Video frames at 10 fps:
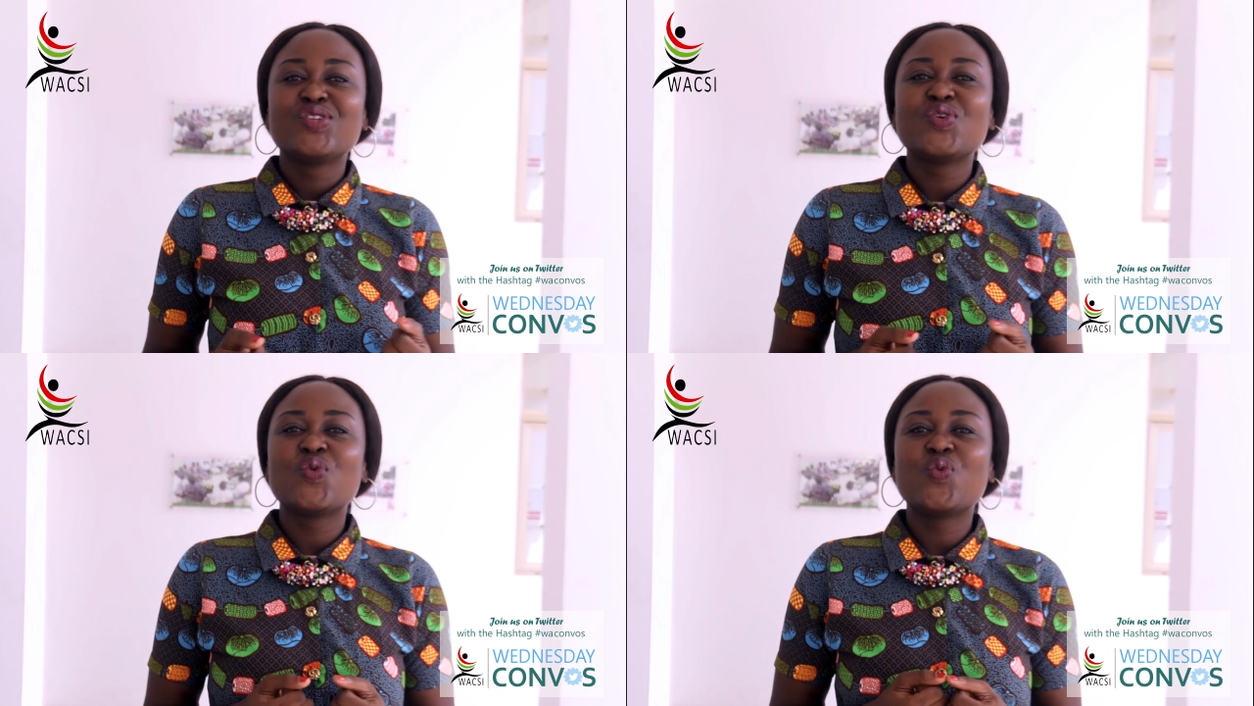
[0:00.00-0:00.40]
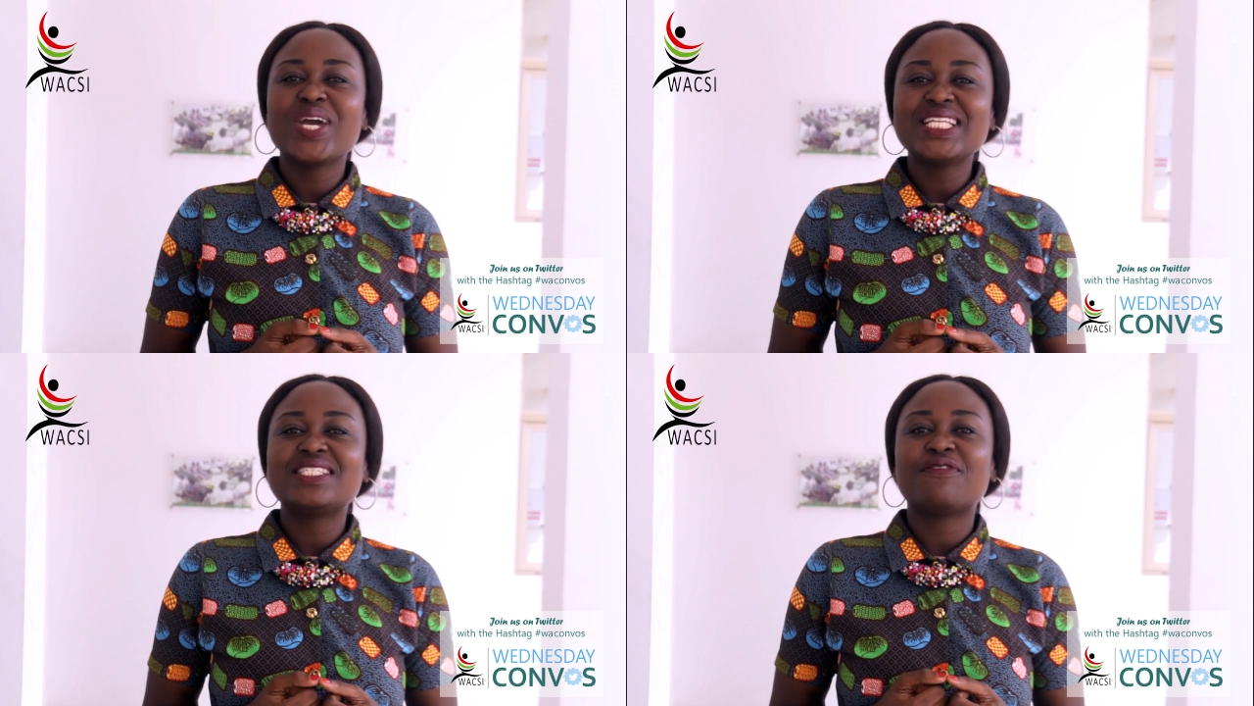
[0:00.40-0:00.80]
Do
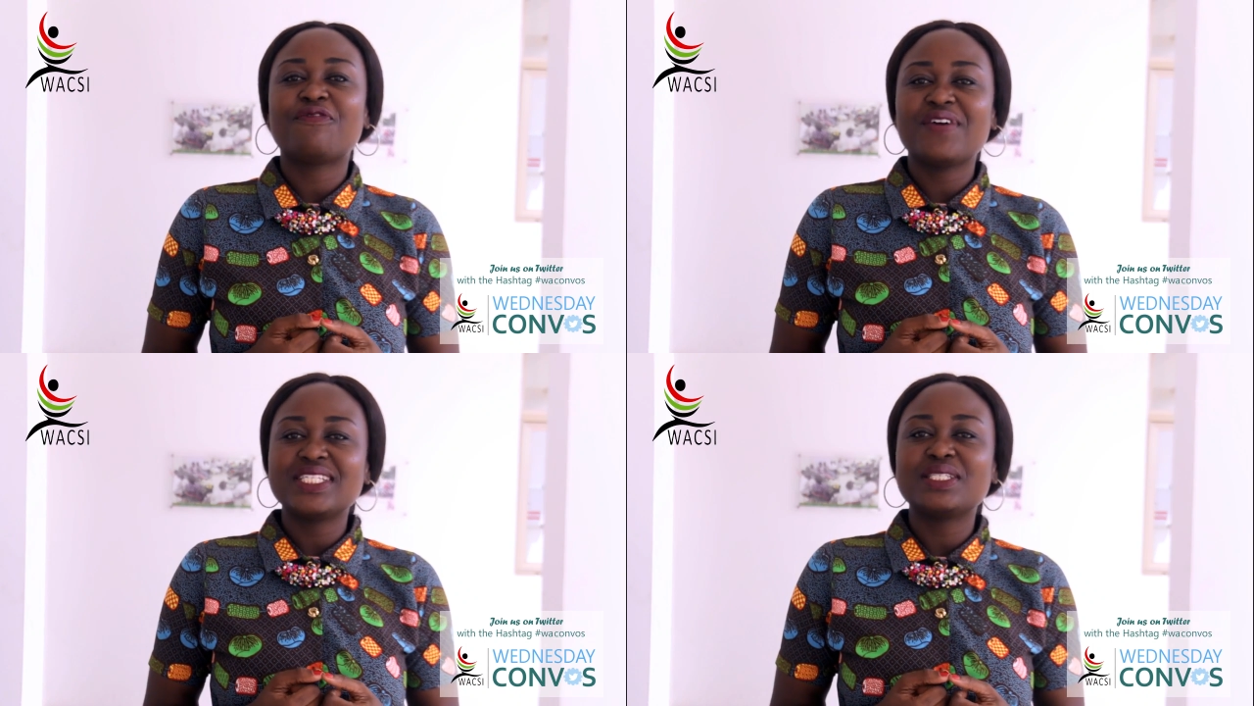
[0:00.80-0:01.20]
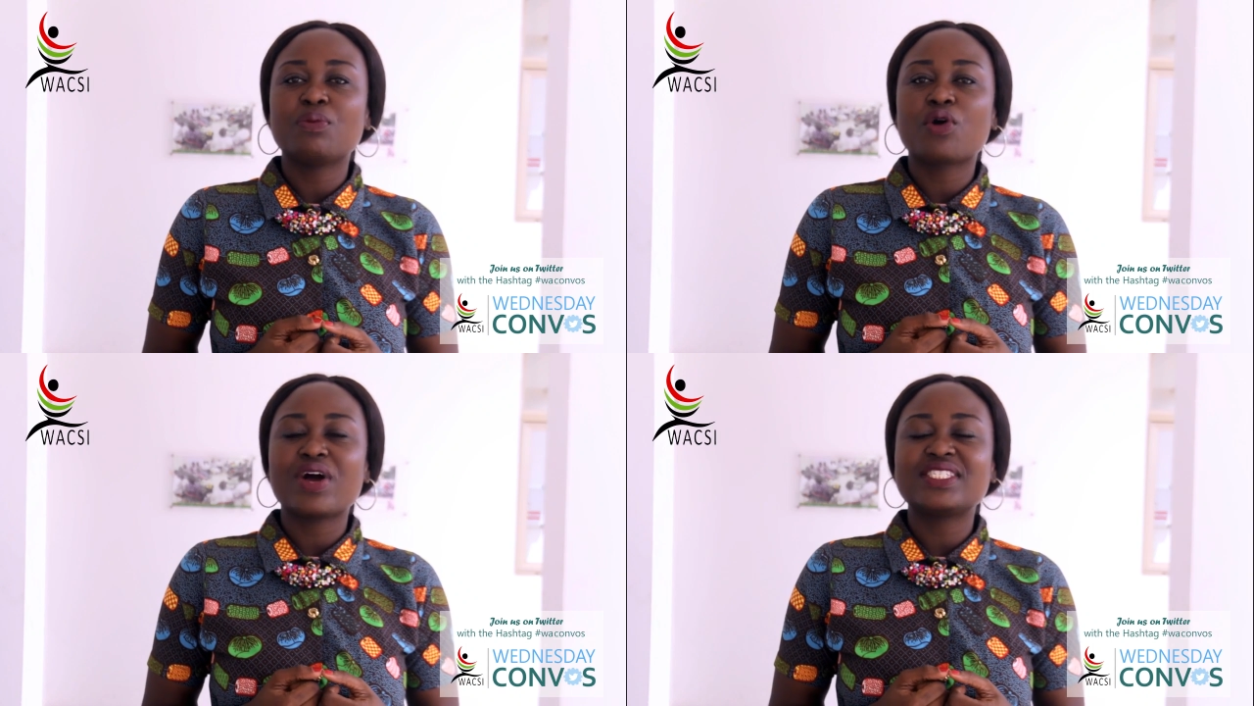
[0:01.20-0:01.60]
we defend
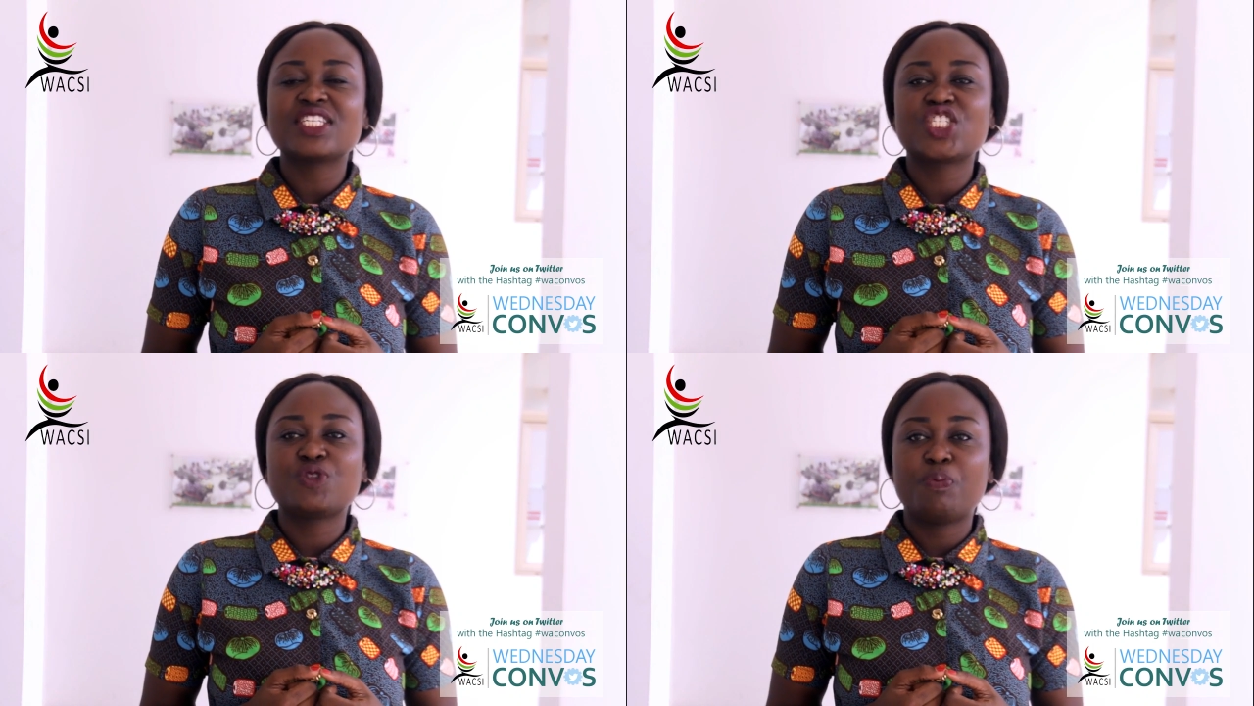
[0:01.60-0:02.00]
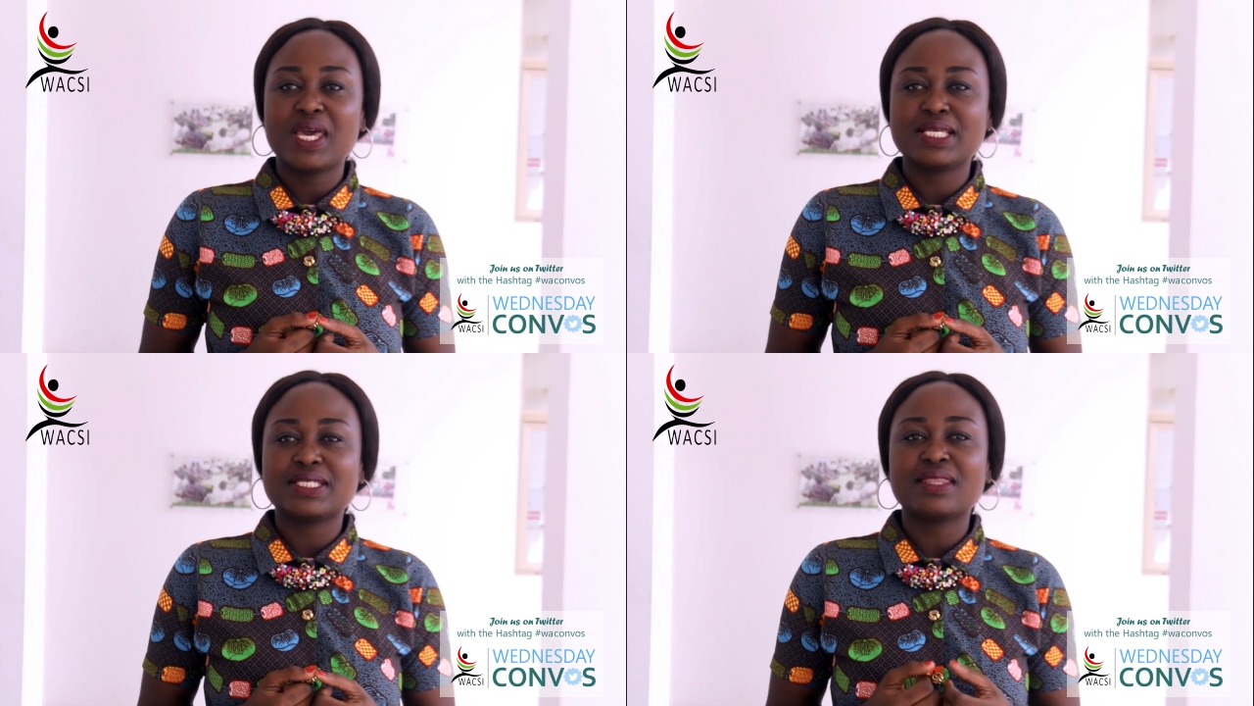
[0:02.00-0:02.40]
democratic
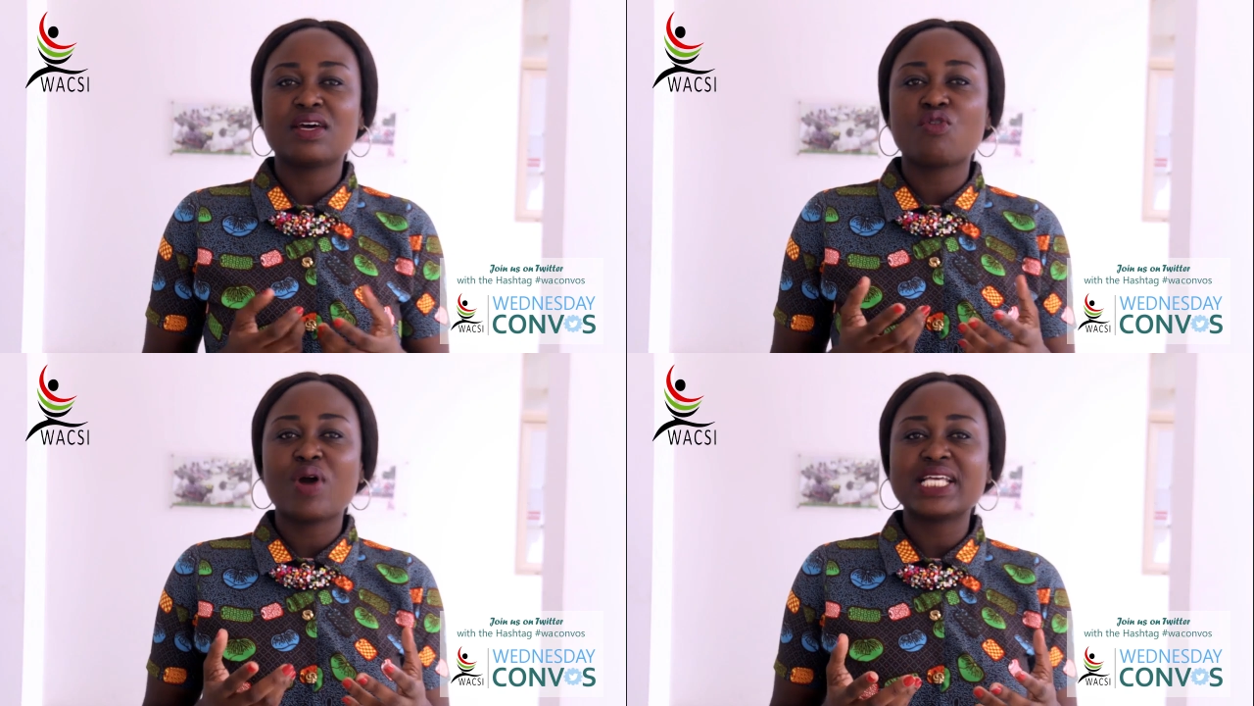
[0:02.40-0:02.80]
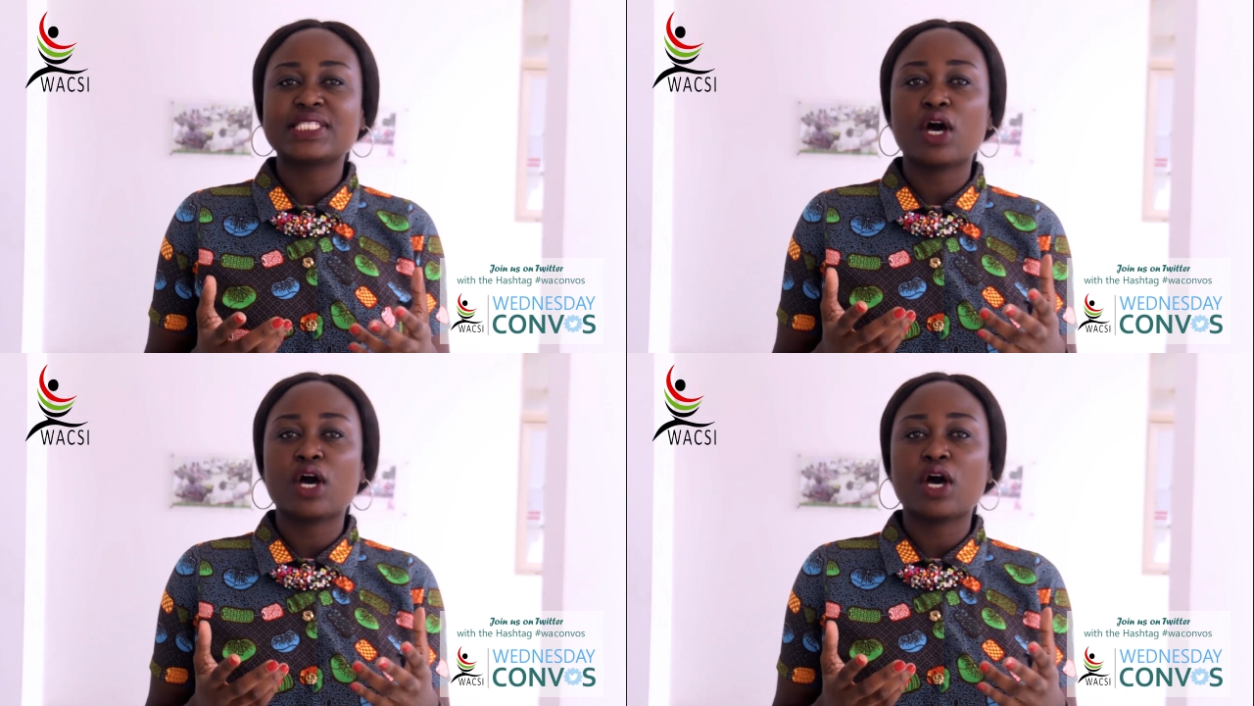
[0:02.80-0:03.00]
space and the rights